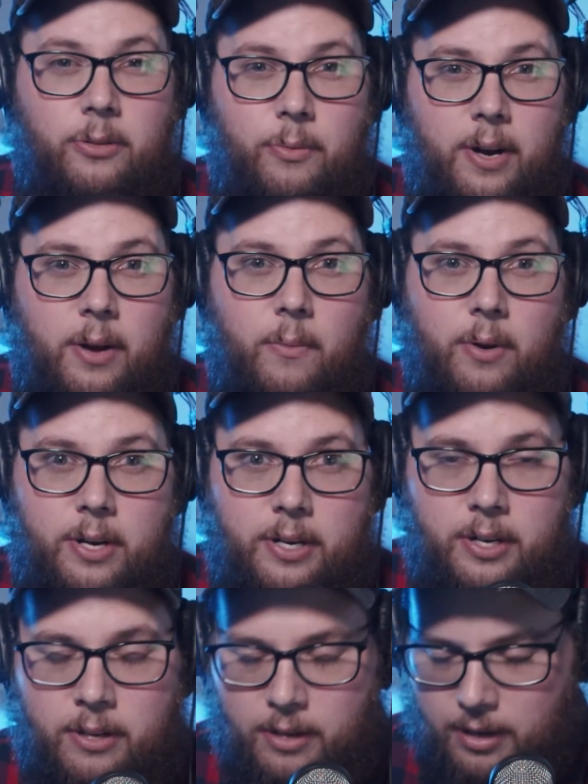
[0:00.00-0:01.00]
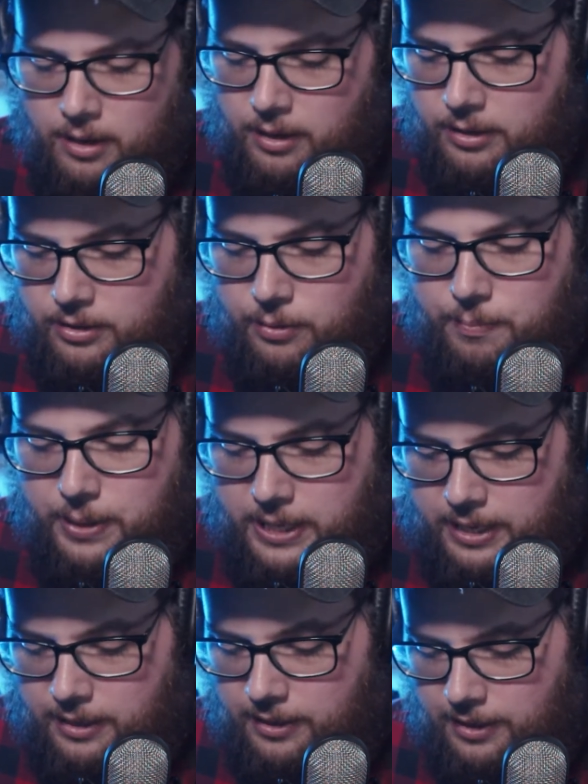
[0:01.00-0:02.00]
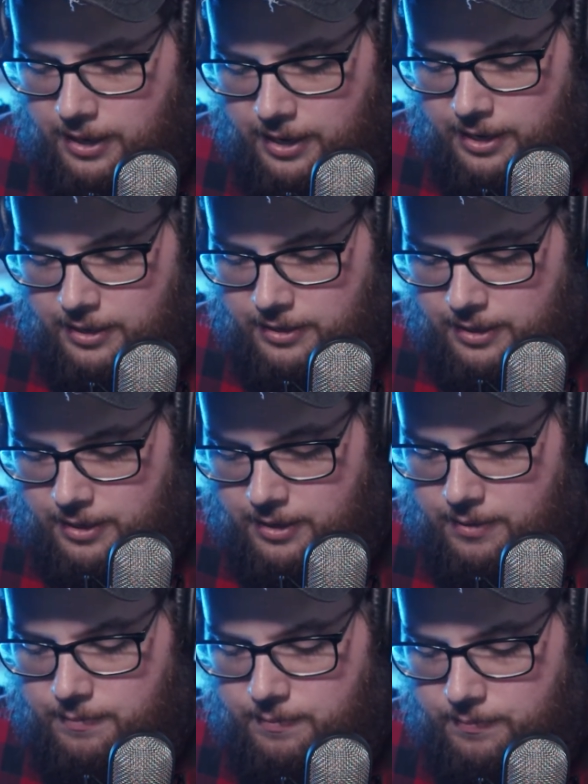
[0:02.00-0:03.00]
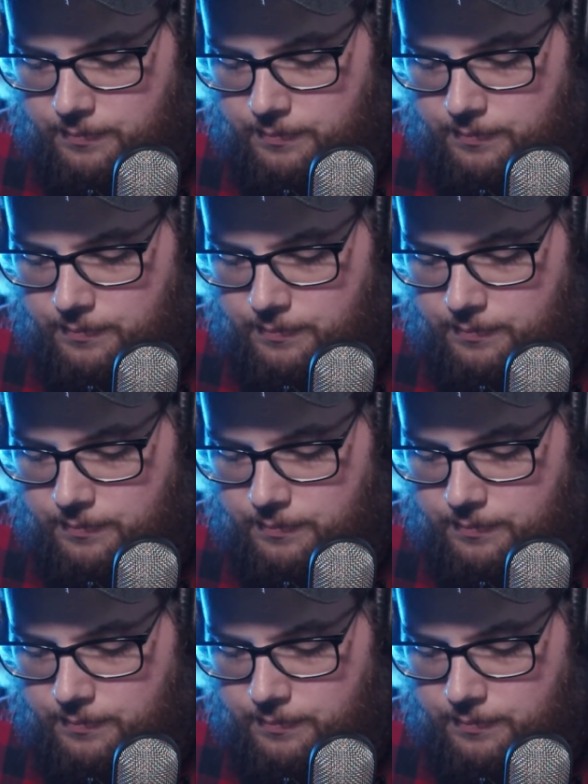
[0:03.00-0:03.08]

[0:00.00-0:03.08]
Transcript: to where I wanted to be. And, um,